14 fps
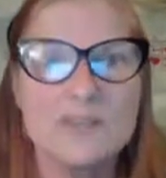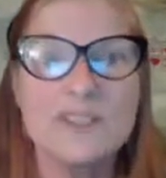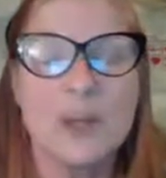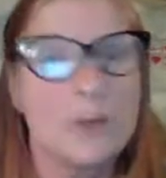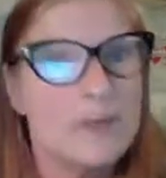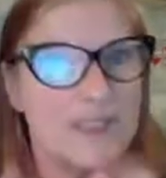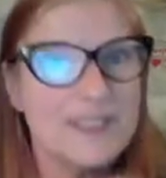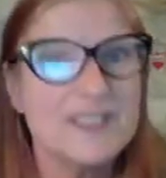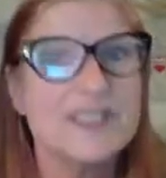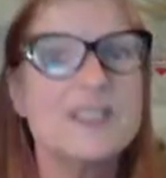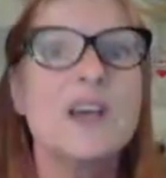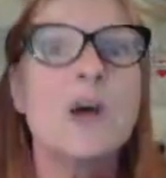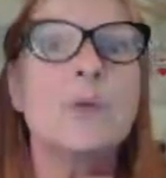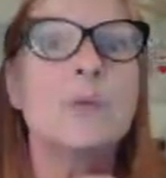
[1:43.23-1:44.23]
So this
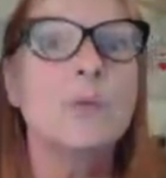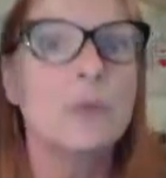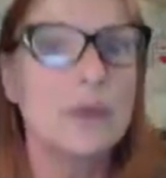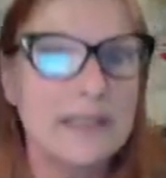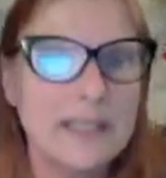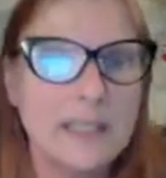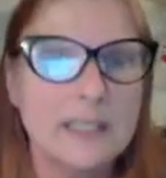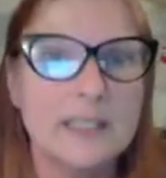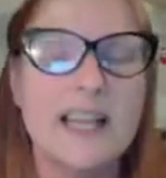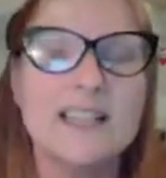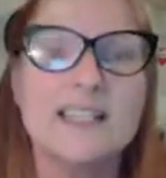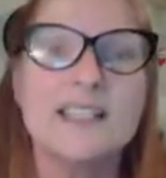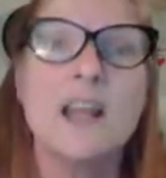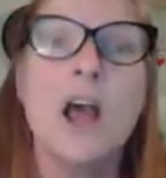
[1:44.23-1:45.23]
is a really good
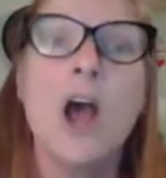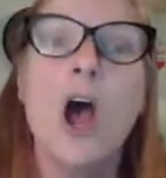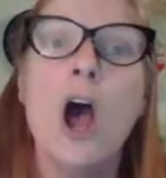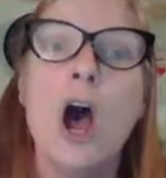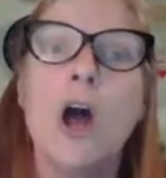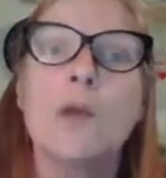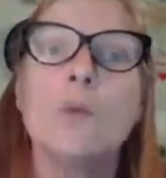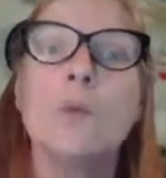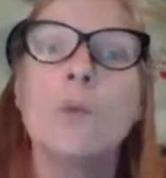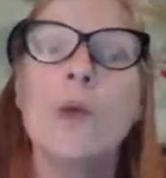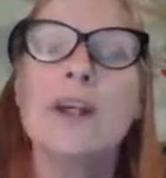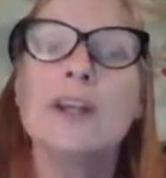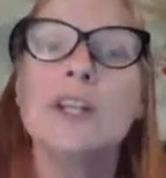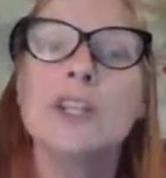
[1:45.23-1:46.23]
lesson on
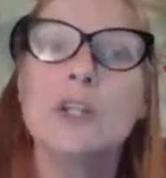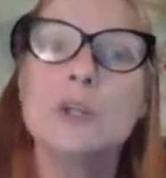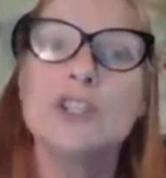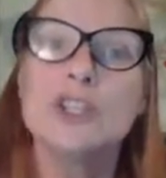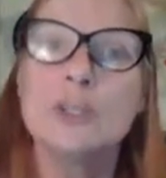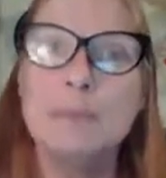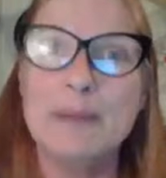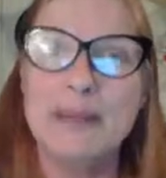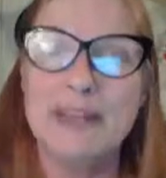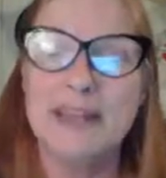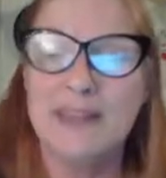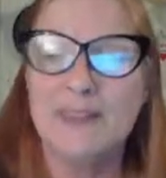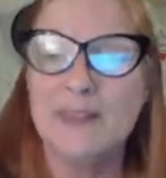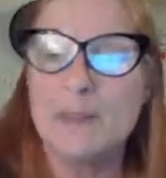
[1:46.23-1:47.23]
where you should
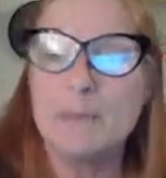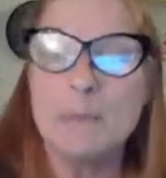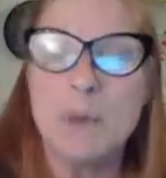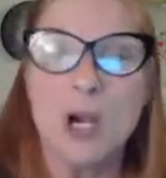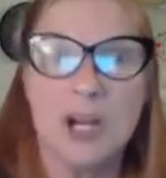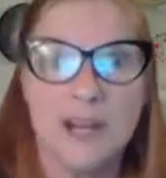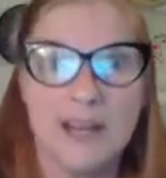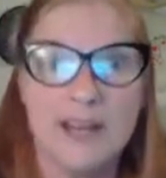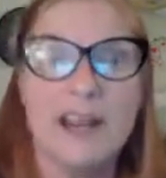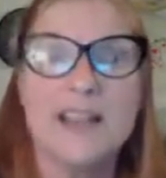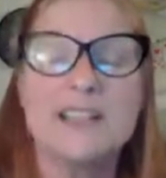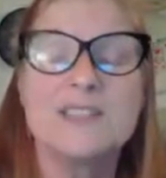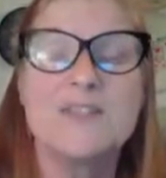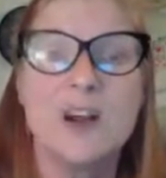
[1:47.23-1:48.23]
be in the market
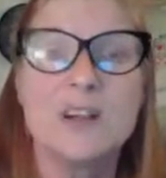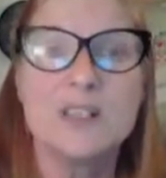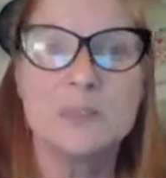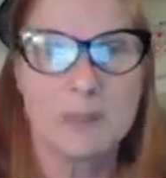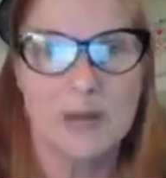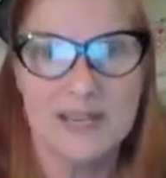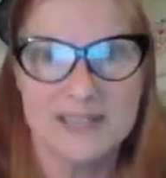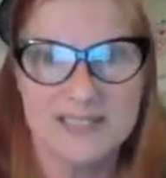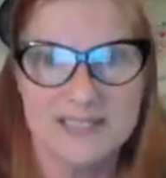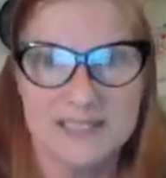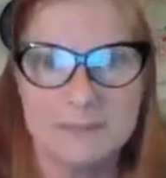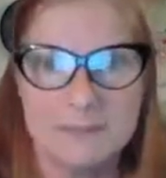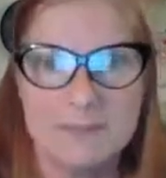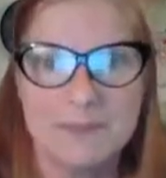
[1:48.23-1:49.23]
as far as pricing.